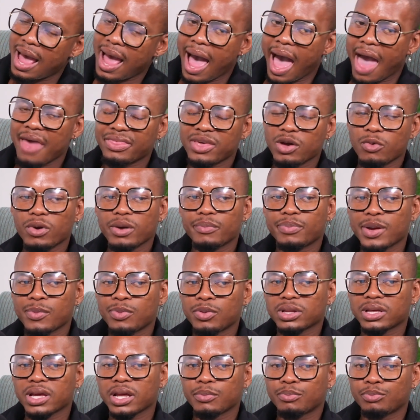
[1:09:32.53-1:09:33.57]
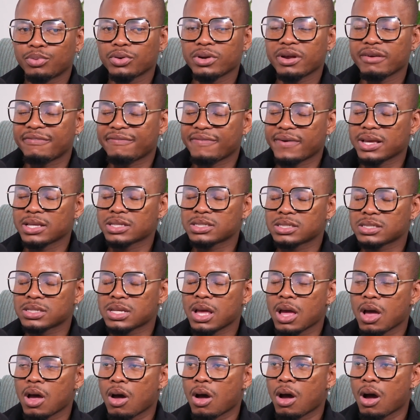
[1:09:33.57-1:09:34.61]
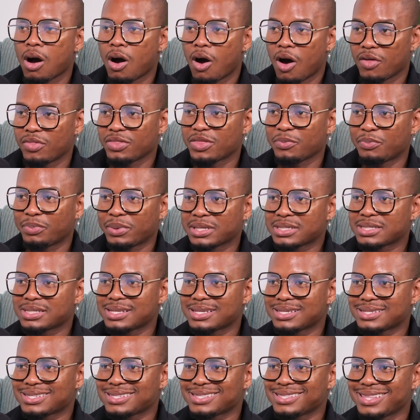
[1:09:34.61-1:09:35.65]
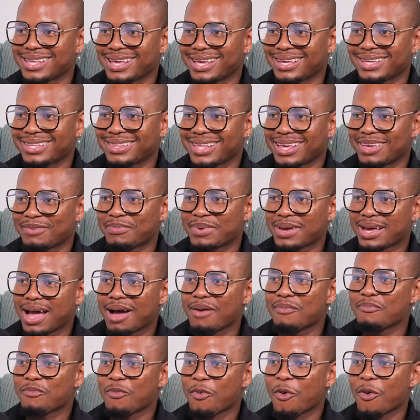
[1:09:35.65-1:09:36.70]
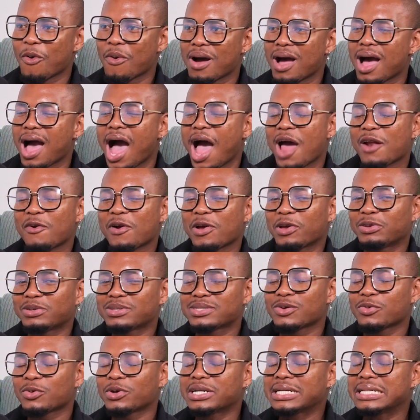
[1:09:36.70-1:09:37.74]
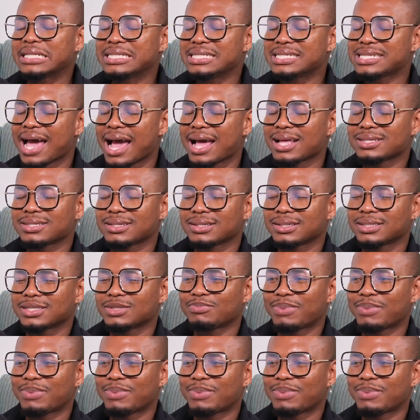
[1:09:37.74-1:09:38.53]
I think when people can put a face on the business, they become more, I don't want to use the word entitled,